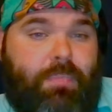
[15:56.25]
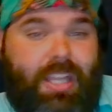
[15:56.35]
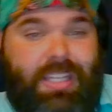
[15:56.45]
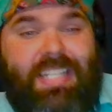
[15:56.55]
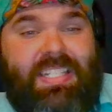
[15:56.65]

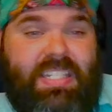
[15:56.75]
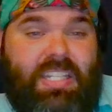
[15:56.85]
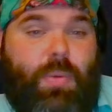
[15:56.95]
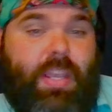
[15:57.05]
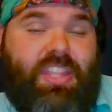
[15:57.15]
at least
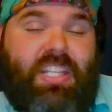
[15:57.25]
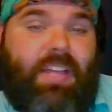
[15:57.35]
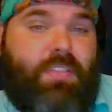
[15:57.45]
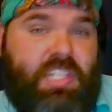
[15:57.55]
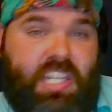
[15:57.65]
until we get the
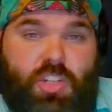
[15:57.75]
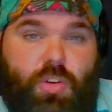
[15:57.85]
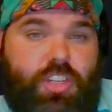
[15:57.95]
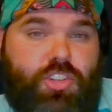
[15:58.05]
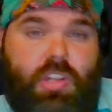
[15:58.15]
level 6
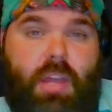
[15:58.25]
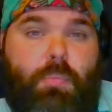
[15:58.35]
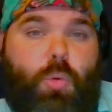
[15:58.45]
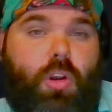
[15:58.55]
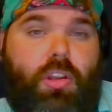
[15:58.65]
creatures on
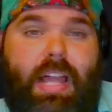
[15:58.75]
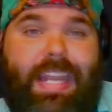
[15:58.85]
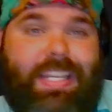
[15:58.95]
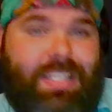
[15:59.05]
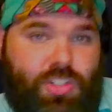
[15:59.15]
board
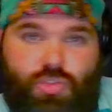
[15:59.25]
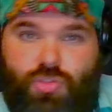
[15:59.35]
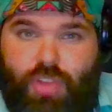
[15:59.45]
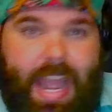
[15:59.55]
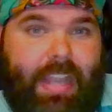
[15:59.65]
like
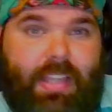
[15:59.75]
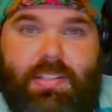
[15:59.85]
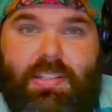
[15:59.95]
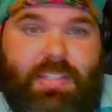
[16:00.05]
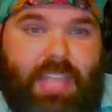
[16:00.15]

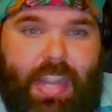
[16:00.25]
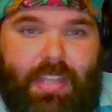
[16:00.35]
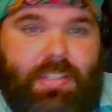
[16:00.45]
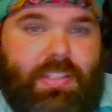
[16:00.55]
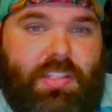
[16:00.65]
dragons and
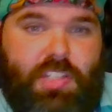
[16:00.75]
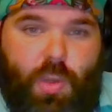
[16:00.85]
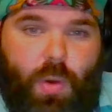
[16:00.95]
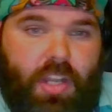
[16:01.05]
titans and so on